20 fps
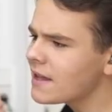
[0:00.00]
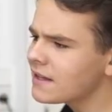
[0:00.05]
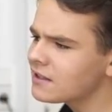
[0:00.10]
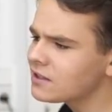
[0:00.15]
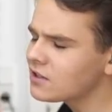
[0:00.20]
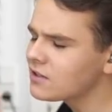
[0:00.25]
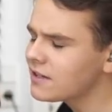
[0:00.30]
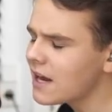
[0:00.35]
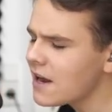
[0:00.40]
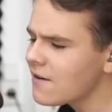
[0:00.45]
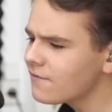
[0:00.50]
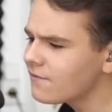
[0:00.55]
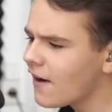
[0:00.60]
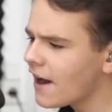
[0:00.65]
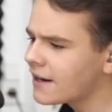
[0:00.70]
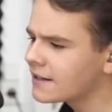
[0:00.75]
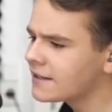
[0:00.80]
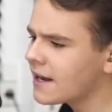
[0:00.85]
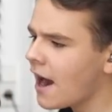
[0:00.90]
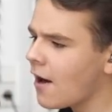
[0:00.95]
let's today
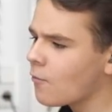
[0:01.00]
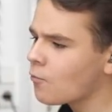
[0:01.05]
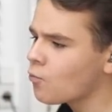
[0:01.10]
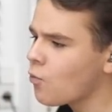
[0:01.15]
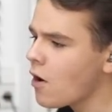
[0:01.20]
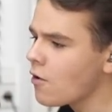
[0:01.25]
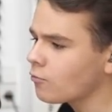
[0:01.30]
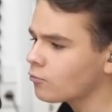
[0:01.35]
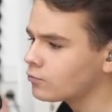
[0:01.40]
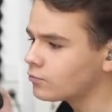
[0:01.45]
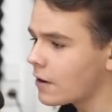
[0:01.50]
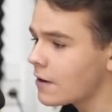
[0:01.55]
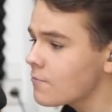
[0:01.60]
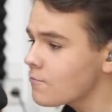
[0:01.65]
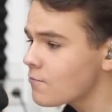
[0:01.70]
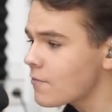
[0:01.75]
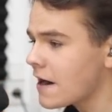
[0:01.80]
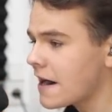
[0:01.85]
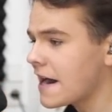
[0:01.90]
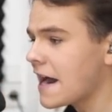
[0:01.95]
find out what
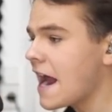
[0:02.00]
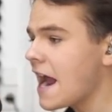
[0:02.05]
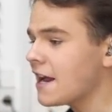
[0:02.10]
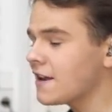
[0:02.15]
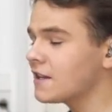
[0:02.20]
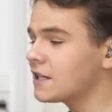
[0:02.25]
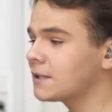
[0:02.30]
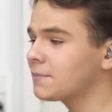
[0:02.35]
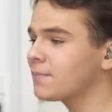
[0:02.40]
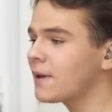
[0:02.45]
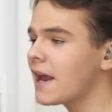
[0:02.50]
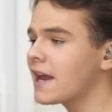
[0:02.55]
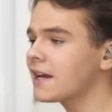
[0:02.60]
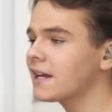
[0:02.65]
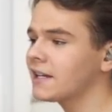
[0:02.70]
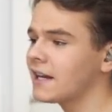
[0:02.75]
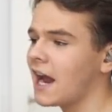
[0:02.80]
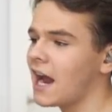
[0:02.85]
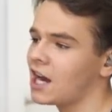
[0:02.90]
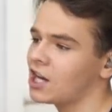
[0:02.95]
runway this plane
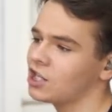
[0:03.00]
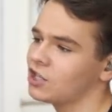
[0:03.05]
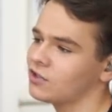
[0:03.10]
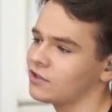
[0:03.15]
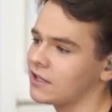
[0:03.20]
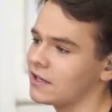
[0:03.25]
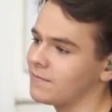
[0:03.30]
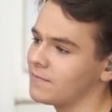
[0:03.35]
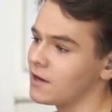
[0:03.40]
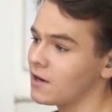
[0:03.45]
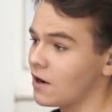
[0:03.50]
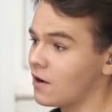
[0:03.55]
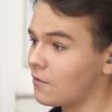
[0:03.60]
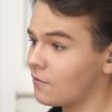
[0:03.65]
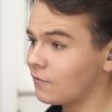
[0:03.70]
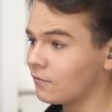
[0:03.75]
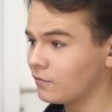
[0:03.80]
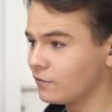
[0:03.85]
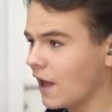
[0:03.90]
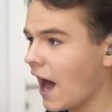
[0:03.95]
can actually, you know,
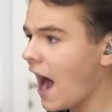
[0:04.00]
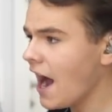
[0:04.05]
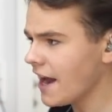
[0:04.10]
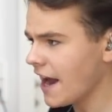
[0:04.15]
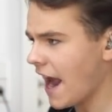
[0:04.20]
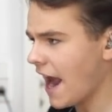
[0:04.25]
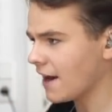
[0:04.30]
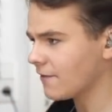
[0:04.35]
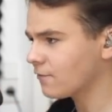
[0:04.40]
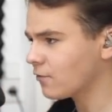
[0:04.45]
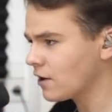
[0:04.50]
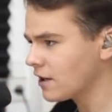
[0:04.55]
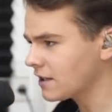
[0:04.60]
fly at. For